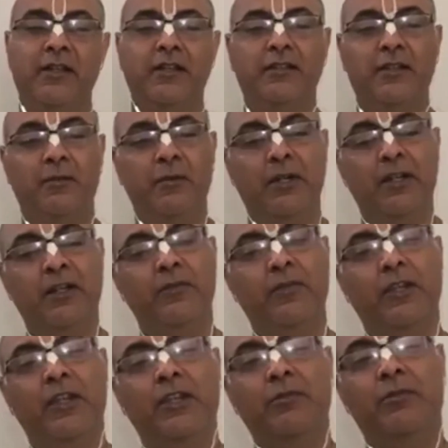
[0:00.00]
Similarly,
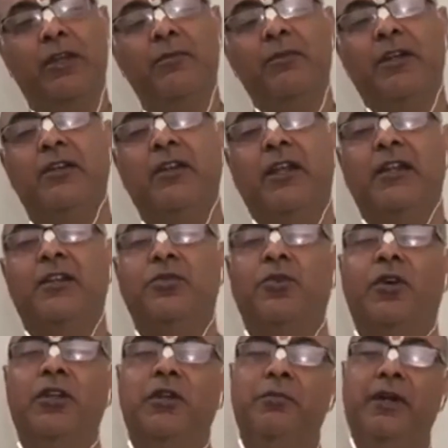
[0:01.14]
we become attracted to
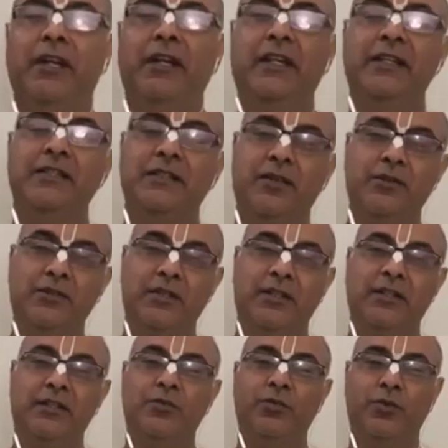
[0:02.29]
all the mundane sounds in
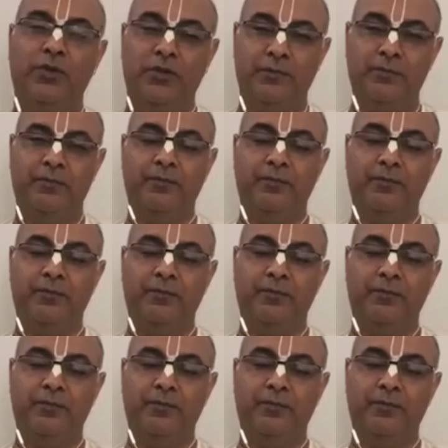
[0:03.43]
this world.